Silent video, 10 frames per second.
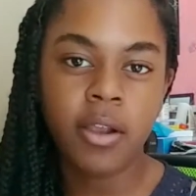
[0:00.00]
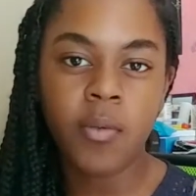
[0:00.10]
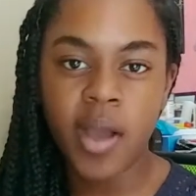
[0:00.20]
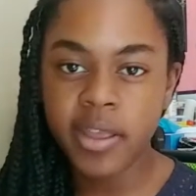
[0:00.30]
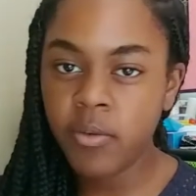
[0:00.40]
or
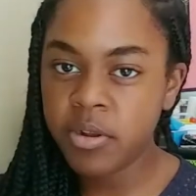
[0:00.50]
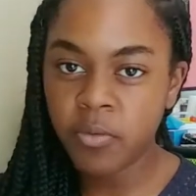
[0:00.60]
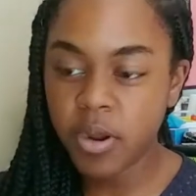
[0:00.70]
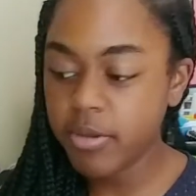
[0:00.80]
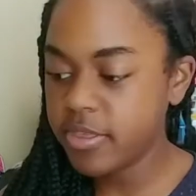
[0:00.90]
why you want to
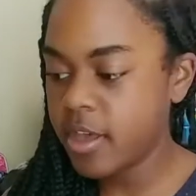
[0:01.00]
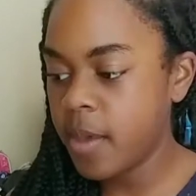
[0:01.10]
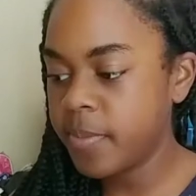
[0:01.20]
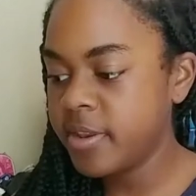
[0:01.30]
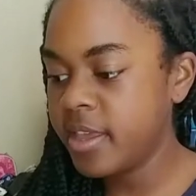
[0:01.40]
work with the
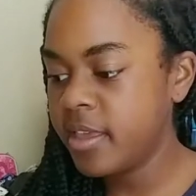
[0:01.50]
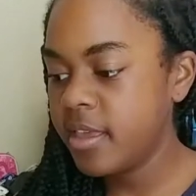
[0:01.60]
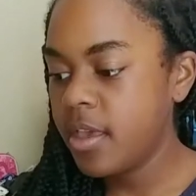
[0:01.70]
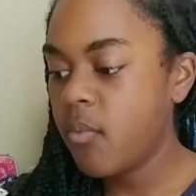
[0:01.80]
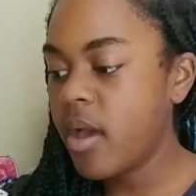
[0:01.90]
company,
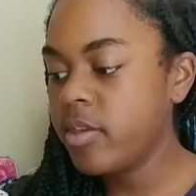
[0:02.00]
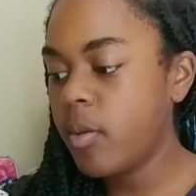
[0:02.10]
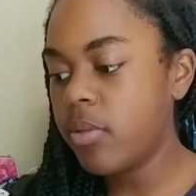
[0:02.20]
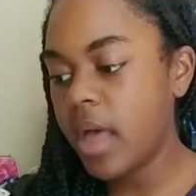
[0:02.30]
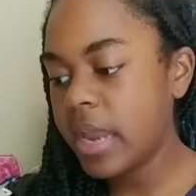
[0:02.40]
why you
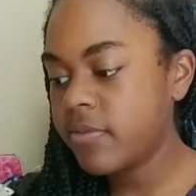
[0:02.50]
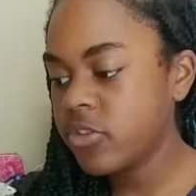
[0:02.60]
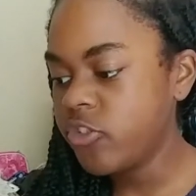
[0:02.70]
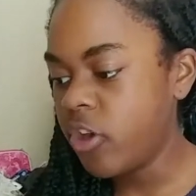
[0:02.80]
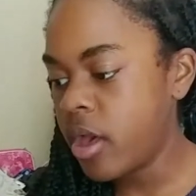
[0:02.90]
applied for
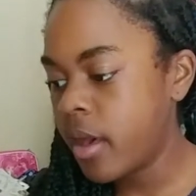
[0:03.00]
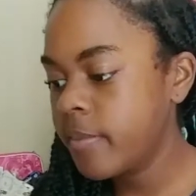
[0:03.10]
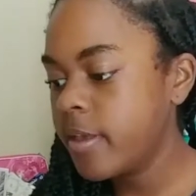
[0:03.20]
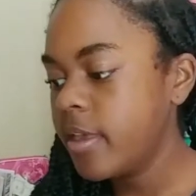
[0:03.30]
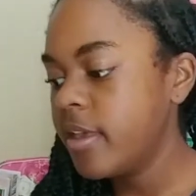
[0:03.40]
the job.